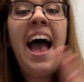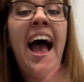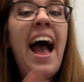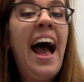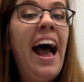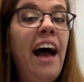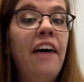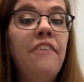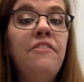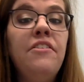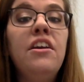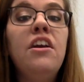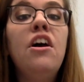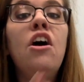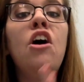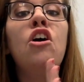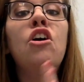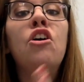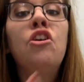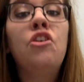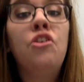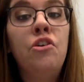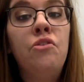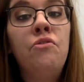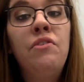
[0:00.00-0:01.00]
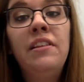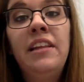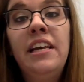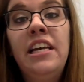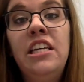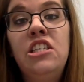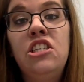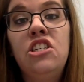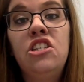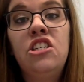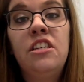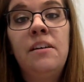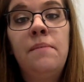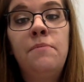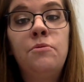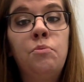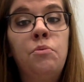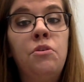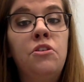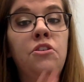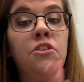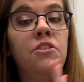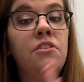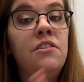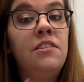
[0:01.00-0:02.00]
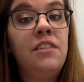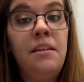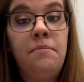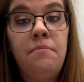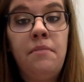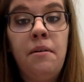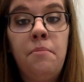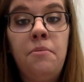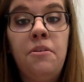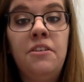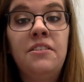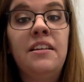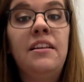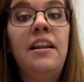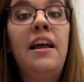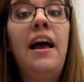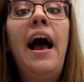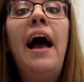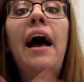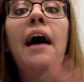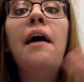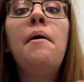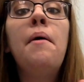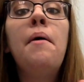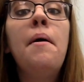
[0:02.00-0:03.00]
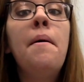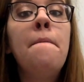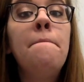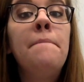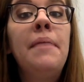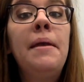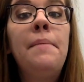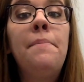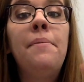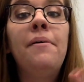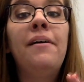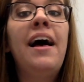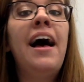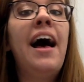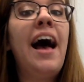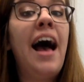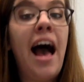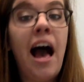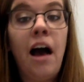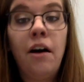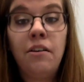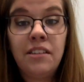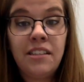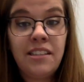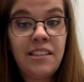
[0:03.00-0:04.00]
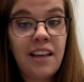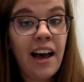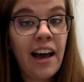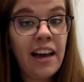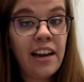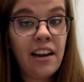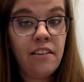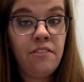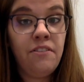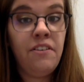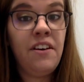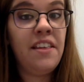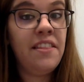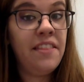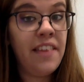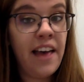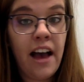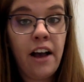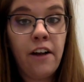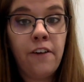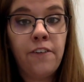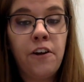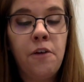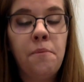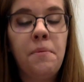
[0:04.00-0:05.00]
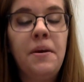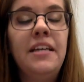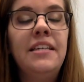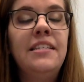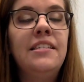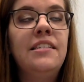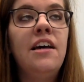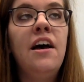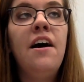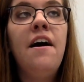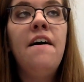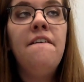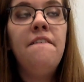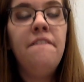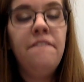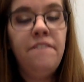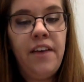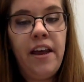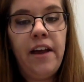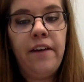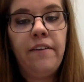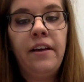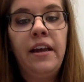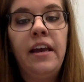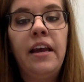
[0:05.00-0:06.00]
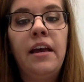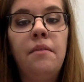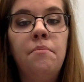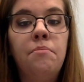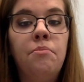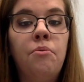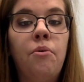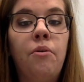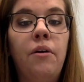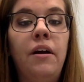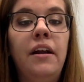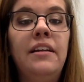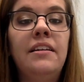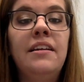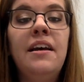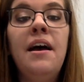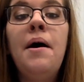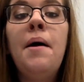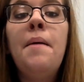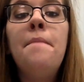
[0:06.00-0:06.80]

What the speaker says: Having good relationships with your team members and people outside of that group is very important.